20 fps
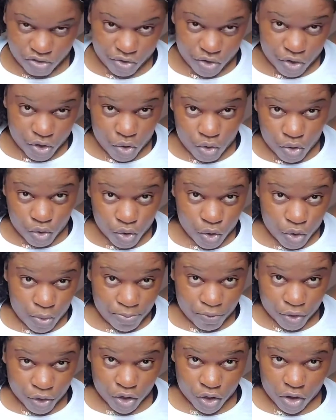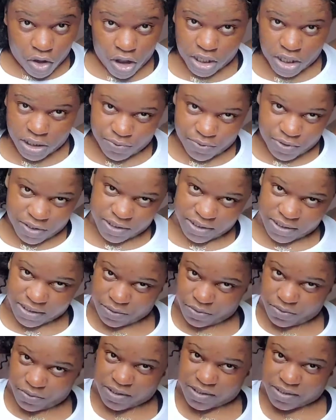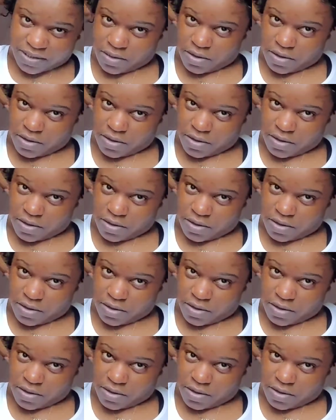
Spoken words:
so no protocols was